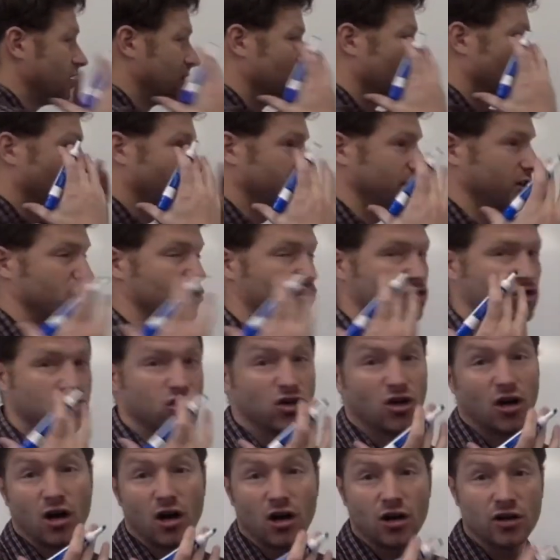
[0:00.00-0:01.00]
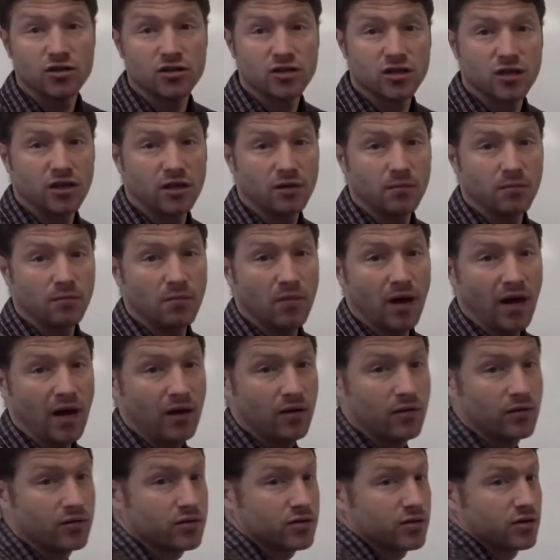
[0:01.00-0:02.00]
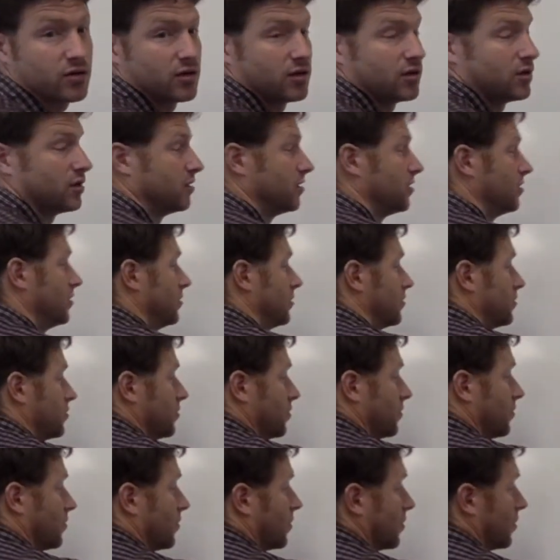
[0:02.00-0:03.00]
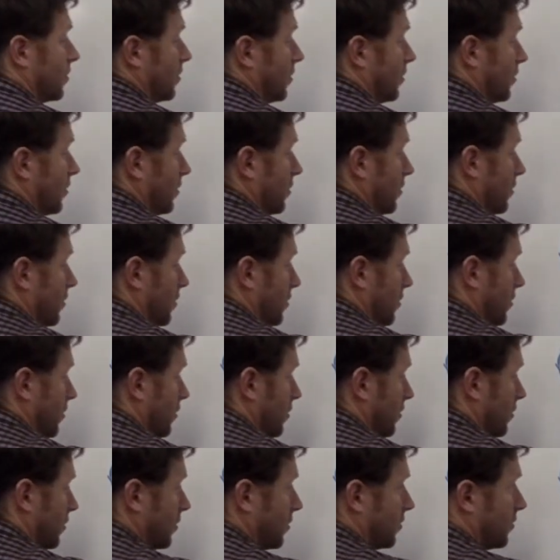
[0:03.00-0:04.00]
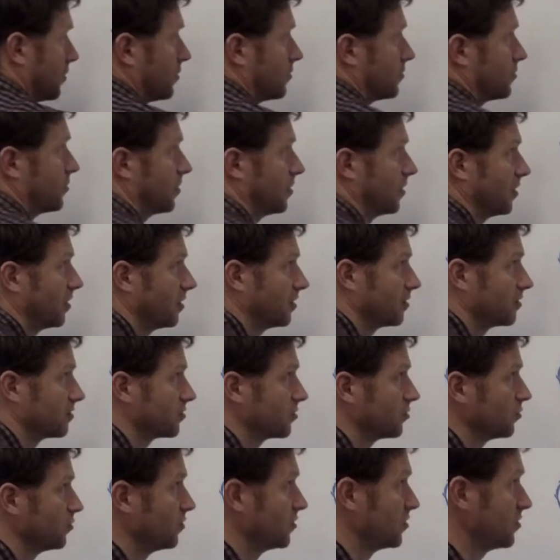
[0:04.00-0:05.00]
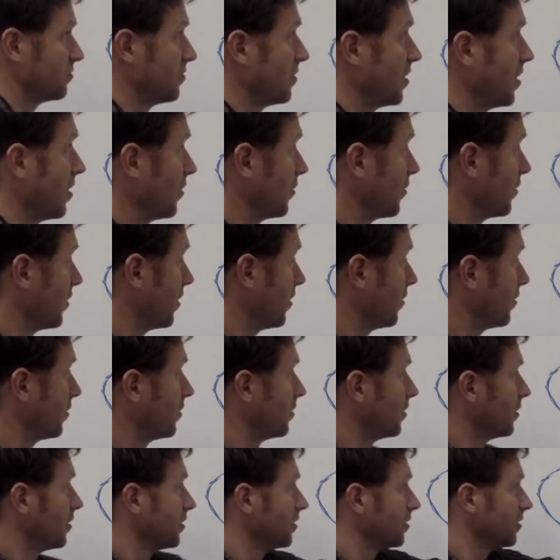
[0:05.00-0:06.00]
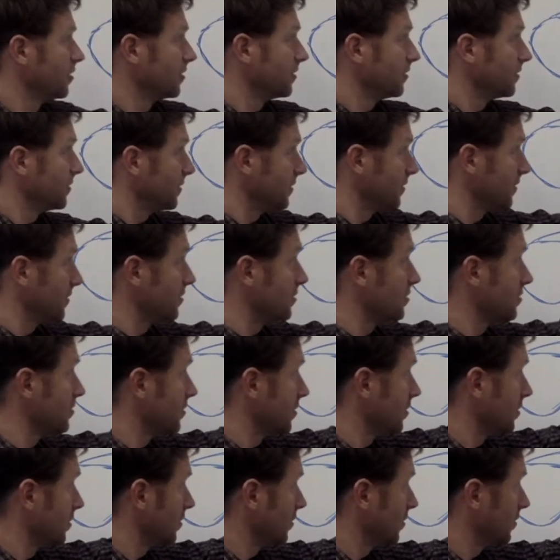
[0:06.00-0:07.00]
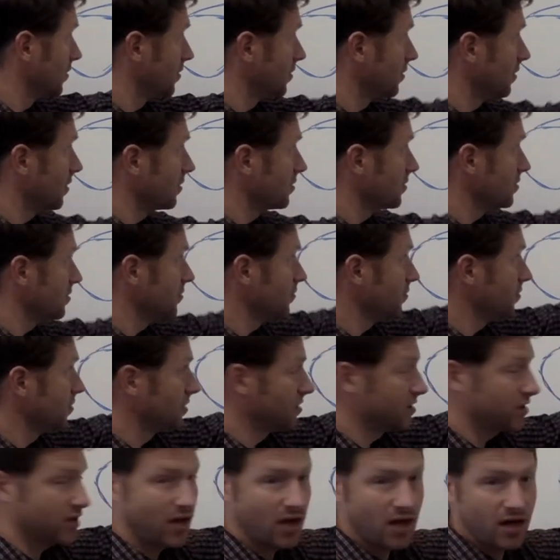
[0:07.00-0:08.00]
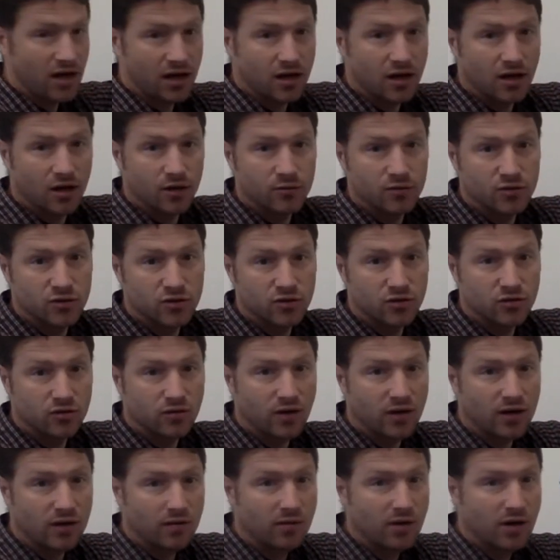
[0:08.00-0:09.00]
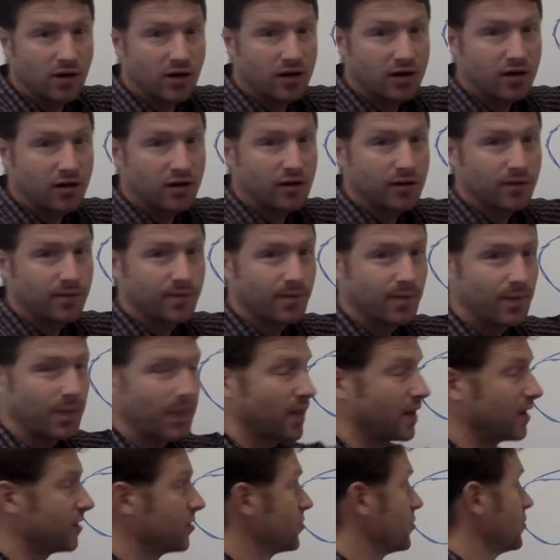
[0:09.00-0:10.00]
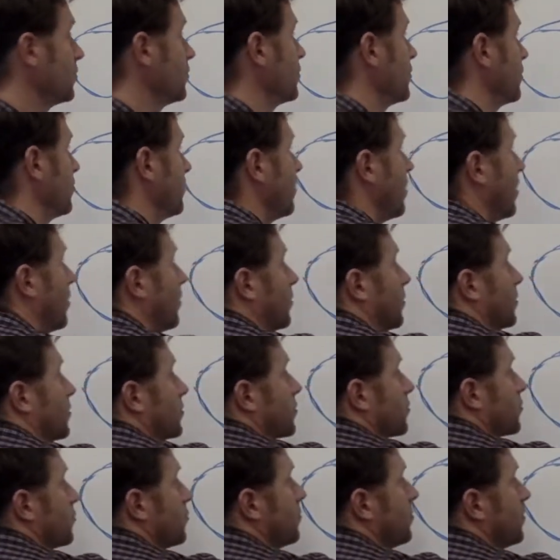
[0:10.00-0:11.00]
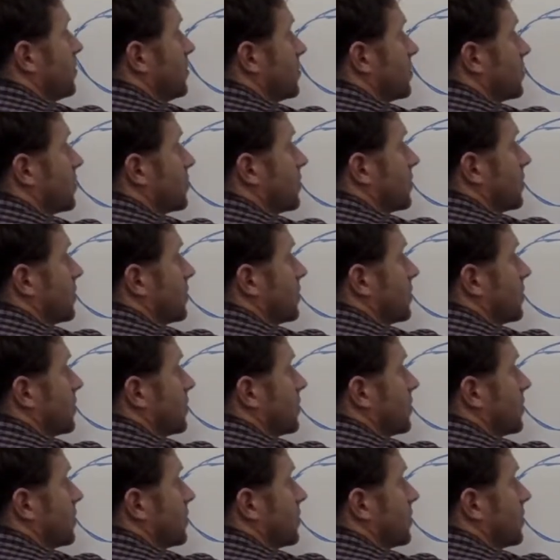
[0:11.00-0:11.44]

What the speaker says: like, jaws and mouths. And so we're going to try to get Scooby's mouth. Now, you guys see where his eye comes to right about here? That's usually about where Scooby's